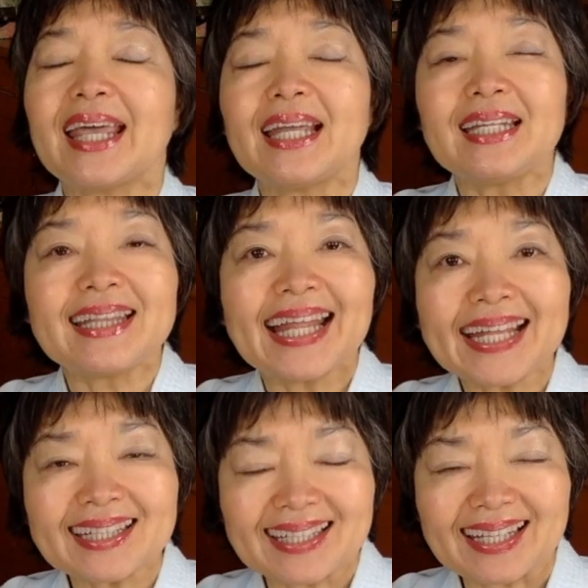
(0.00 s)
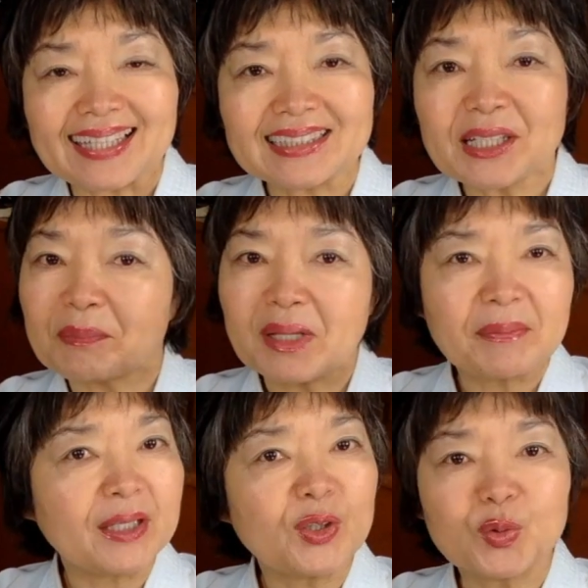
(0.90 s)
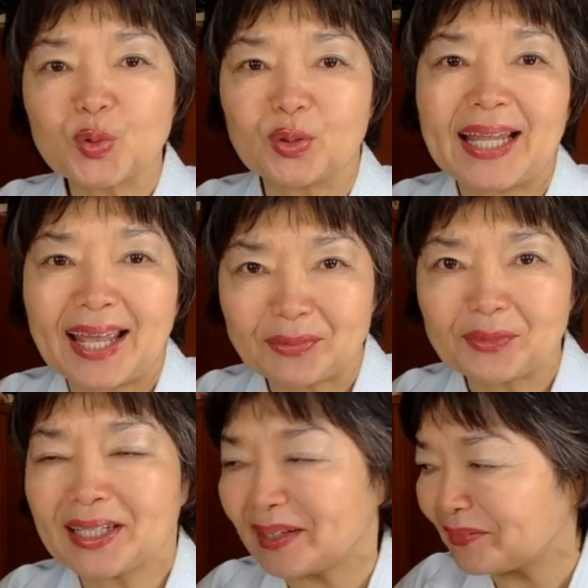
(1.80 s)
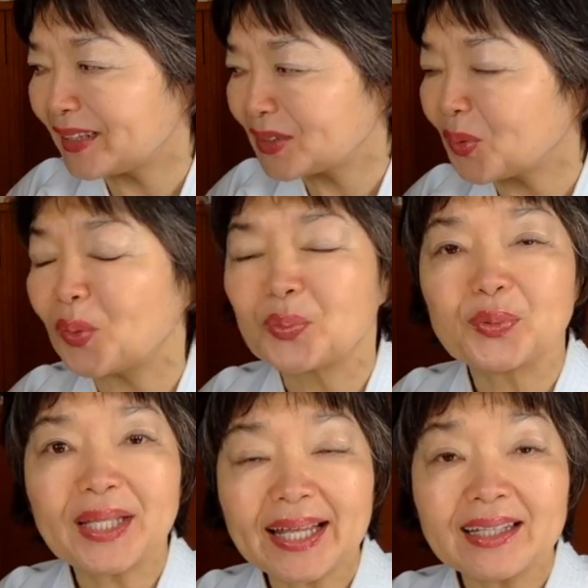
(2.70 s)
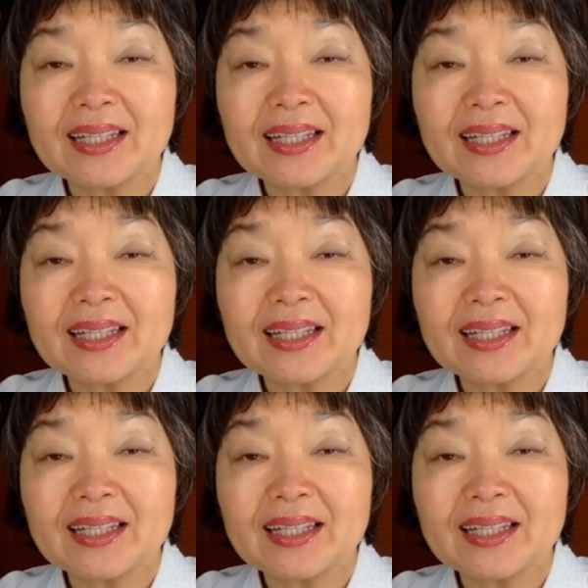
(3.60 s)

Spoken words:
And in that case, maybe you don't have to have this ofuda.